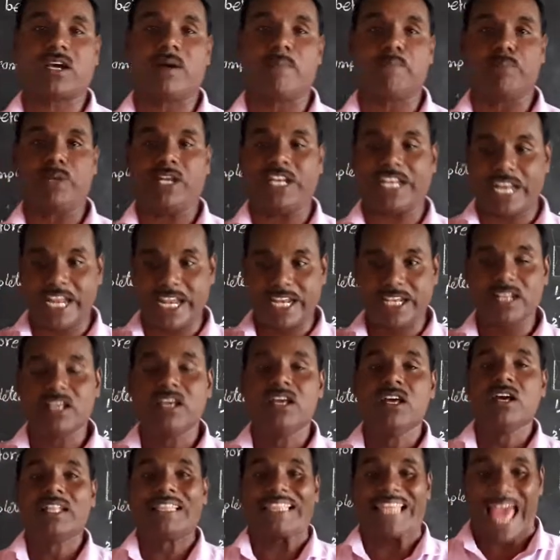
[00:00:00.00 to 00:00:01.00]

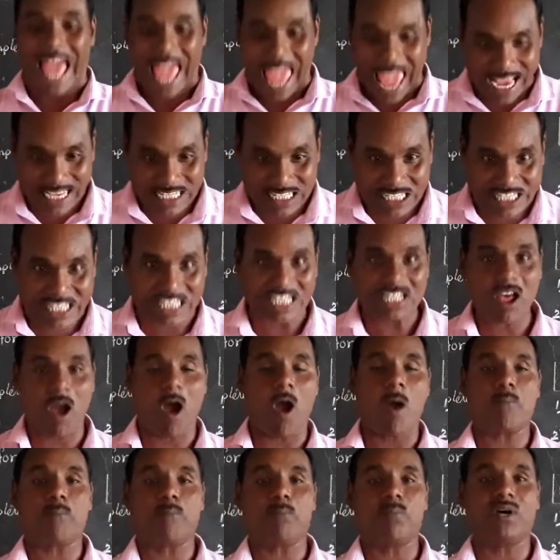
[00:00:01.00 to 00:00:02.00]
completed. The action
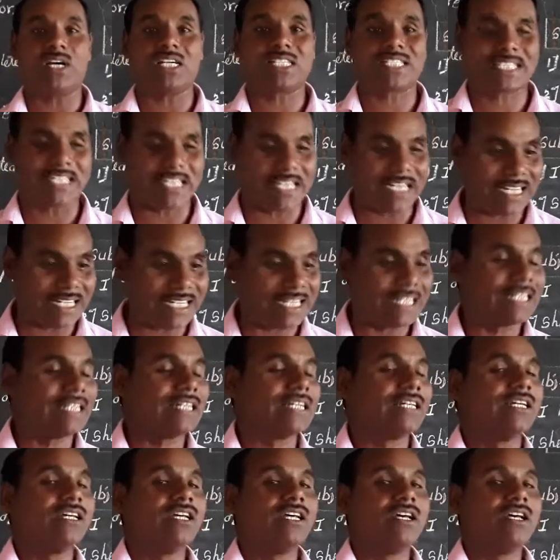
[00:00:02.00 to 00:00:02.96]
of person